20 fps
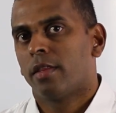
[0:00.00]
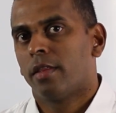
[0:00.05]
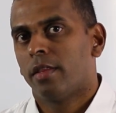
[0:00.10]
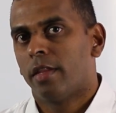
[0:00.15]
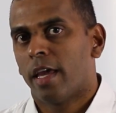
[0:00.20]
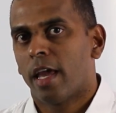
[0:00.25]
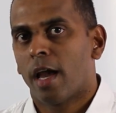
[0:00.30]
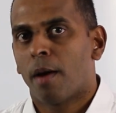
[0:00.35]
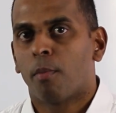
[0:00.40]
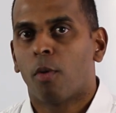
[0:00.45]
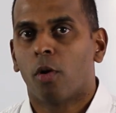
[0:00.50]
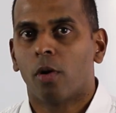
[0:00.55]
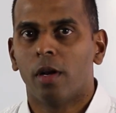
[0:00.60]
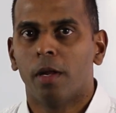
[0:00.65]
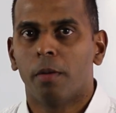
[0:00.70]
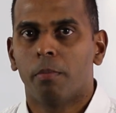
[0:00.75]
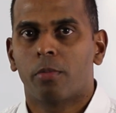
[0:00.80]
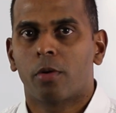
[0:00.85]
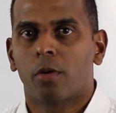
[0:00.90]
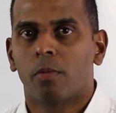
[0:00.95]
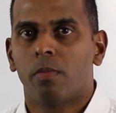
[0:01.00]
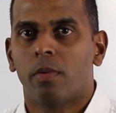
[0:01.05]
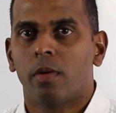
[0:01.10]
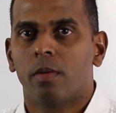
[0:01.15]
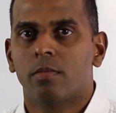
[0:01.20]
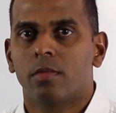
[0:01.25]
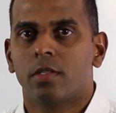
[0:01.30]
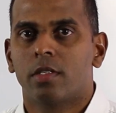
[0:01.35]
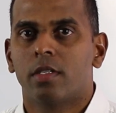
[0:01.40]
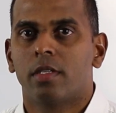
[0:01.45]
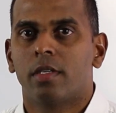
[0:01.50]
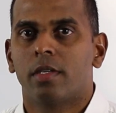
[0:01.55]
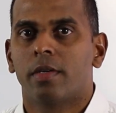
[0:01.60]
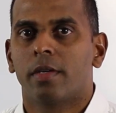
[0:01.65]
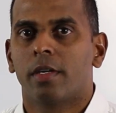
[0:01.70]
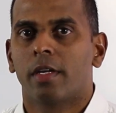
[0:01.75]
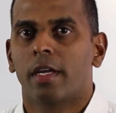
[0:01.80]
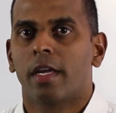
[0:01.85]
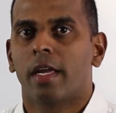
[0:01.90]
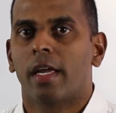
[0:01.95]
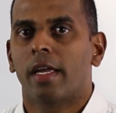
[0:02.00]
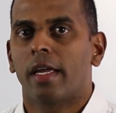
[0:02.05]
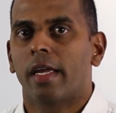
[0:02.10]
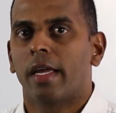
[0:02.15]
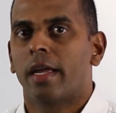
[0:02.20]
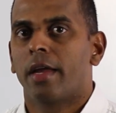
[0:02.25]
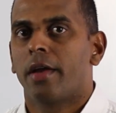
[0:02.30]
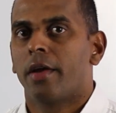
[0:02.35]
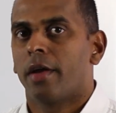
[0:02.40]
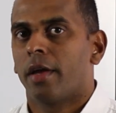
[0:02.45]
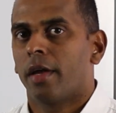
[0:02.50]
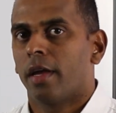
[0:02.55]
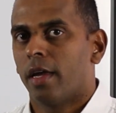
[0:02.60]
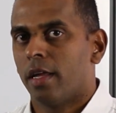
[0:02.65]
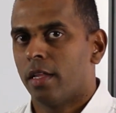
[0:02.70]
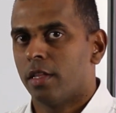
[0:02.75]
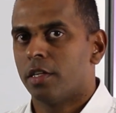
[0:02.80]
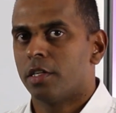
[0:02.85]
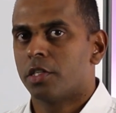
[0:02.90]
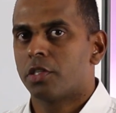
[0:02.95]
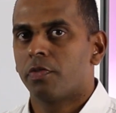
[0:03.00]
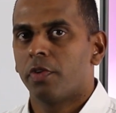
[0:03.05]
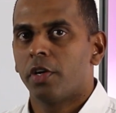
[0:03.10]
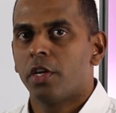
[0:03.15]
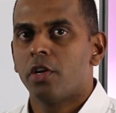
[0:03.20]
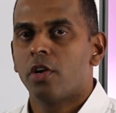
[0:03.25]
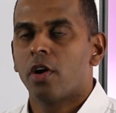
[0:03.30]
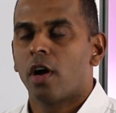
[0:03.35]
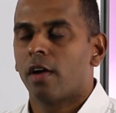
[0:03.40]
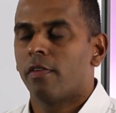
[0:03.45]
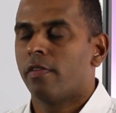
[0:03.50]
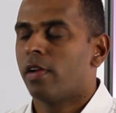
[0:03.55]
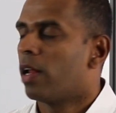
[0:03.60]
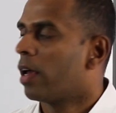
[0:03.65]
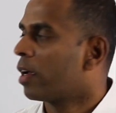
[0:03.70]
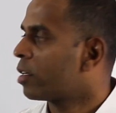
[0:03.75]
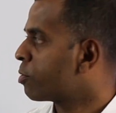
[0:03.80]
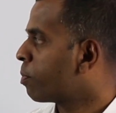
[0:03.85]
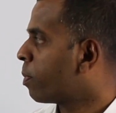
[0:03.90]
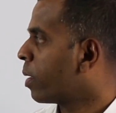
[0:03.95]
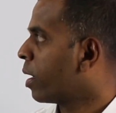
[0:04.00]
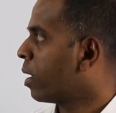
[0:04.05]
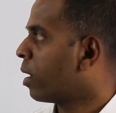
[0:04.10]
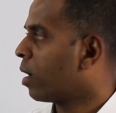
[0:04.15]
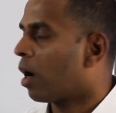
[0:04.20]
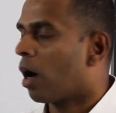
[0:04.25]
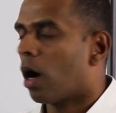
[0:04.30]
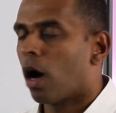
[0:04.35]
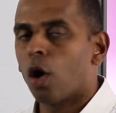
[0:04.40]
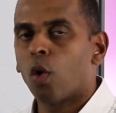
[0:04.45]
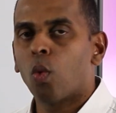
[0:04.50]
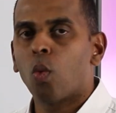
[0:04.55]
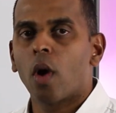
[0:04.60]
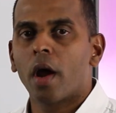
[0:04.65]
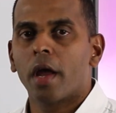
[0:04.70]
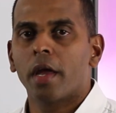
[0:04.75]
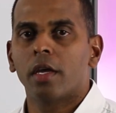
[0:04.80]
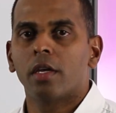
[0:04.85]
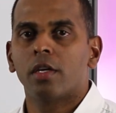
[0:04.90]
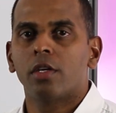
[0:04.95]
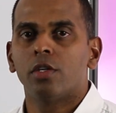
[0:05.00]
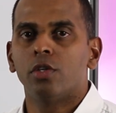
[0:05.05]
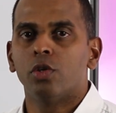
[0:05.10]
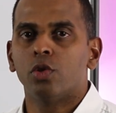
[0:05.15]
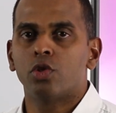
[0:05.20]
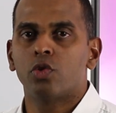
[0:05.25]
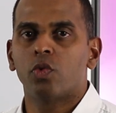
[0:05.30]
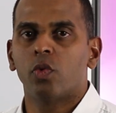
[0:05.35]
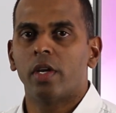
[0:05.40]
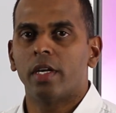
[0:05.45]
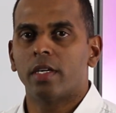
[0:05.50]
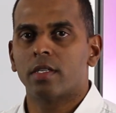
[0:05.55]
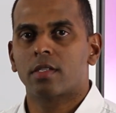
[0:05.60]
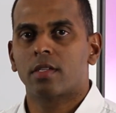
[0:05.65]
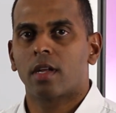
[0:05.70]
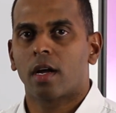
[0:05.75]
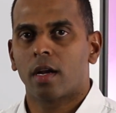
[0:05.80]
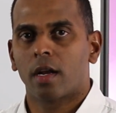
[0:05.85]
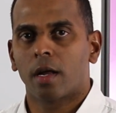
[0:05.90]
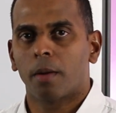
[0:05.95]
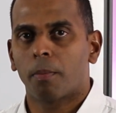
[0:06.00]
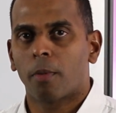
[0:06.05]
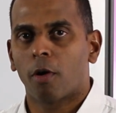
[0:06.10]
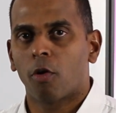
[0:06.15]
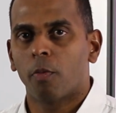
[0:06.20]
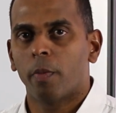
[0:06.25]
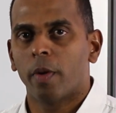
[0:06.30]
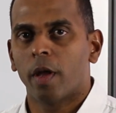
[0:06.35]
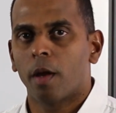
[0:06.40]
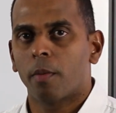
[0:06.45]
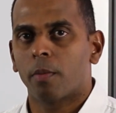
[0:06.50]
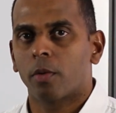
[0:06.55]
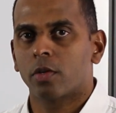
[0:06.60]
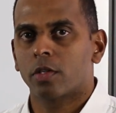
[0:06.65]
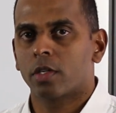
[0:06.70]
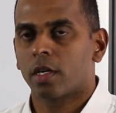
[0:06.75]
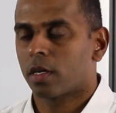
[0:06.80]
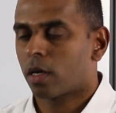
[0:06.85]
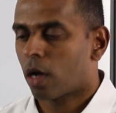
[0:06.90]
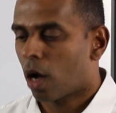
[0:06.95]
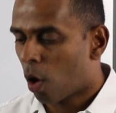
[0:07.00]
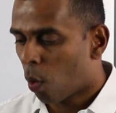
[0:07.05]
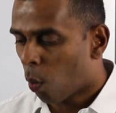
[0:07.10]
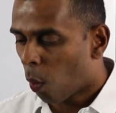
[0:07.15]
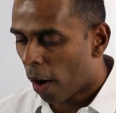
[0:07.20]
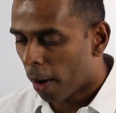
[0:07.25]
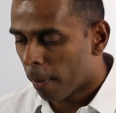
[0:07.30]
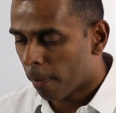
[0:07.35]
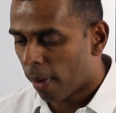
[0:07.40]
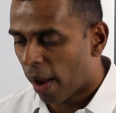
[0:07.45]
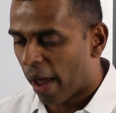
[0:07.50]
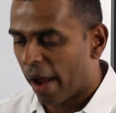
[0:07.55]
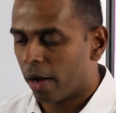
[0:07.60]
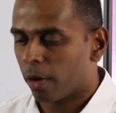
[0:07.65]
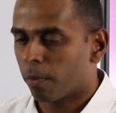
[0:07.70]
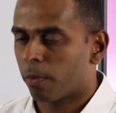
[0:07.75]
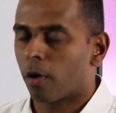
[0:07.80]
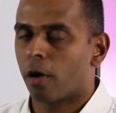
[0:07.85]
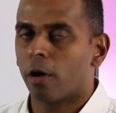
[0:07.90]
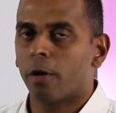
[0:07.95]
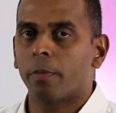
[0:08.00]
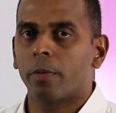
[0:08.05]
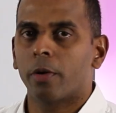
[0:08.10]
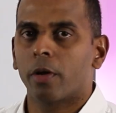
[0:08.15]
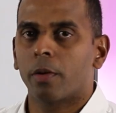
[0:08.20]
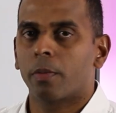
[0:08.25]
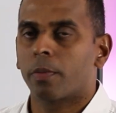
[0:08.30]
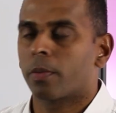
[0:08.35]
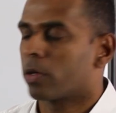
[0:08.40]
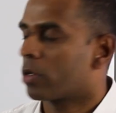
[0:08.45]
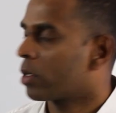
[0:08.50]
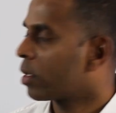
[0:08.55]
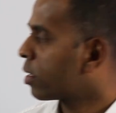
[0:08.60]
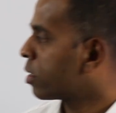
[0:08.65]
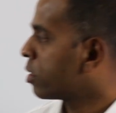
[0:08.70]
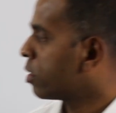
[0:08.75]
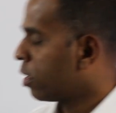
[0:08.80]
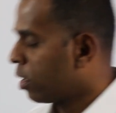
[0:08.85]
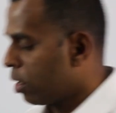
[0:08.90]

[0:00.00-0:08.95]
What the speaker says: They are modeling problems. In this video, I will explain how I usually start a Power BI project, how I plan a Power BI project.